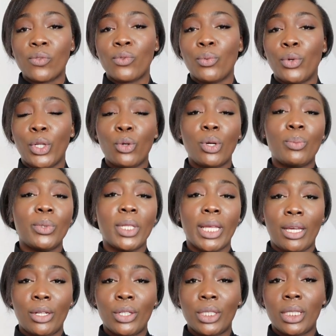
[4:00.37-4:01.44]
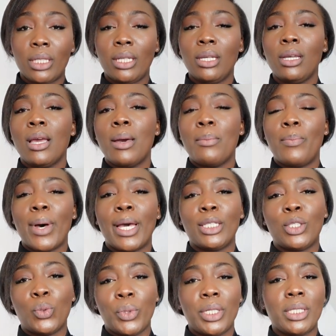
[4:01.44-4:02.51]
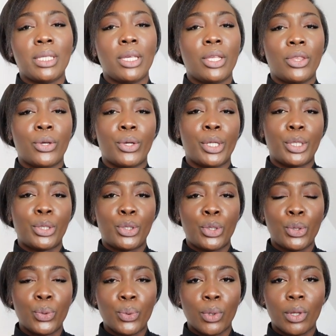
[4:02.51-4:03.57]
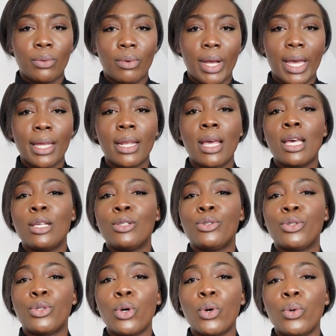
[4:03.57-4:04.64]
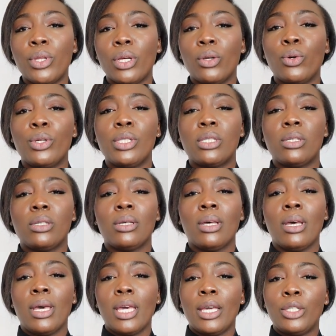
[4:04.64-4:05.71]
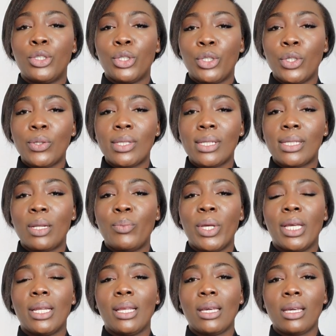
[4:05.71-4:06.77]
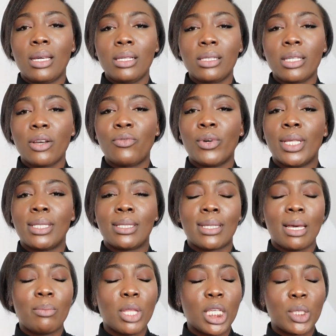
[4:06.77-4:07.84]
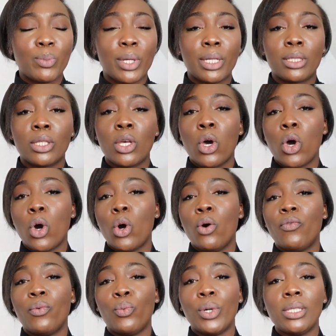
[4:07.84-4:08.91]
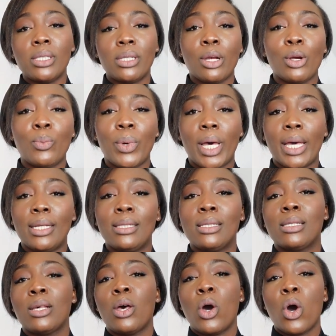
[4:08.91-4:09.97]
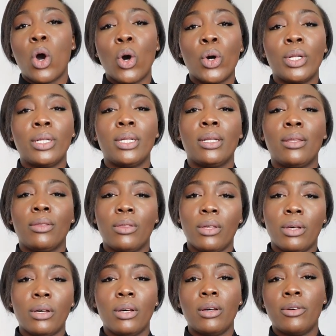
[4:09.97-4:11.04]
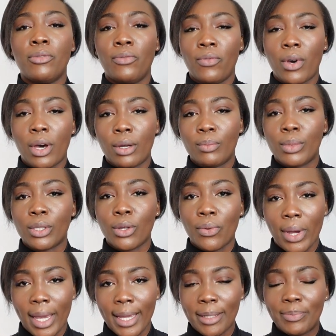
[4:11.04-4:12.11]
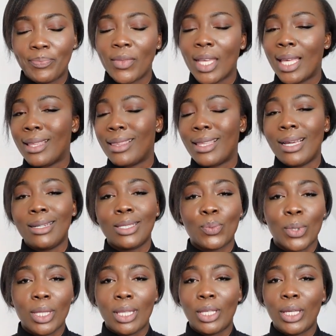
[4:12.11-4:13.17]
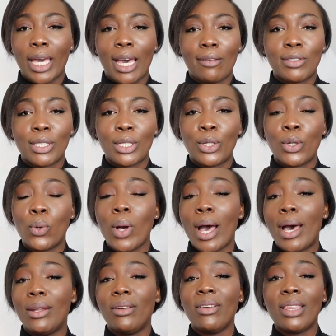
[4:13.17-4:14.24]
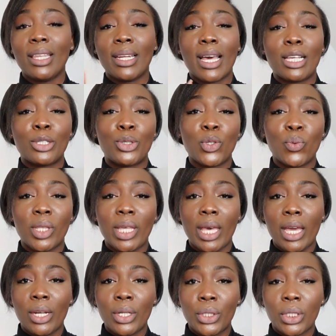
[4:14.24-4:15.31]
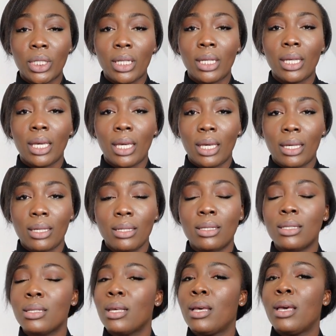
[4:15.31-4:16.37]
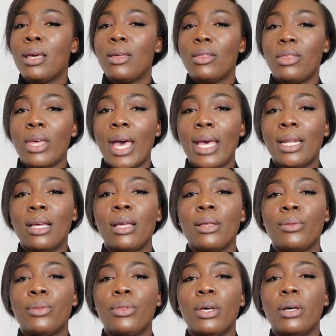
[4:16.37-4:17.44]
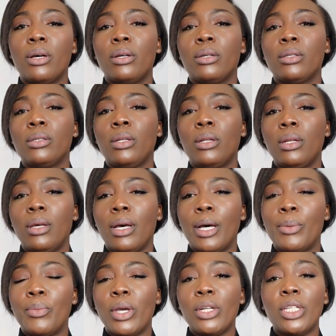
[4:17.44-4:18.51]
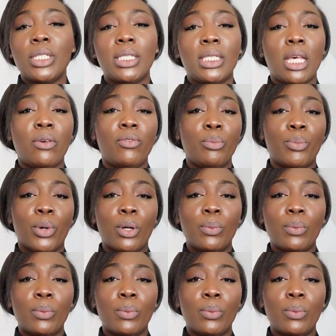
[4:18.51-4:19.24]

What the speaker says: for renewable energy by 2032, all right? So they're going to introduce this and make it easier for the establishment of wind turbines on the farms, all right? That is one thing you have to know. Another thing that has to do with energy is that the energy saving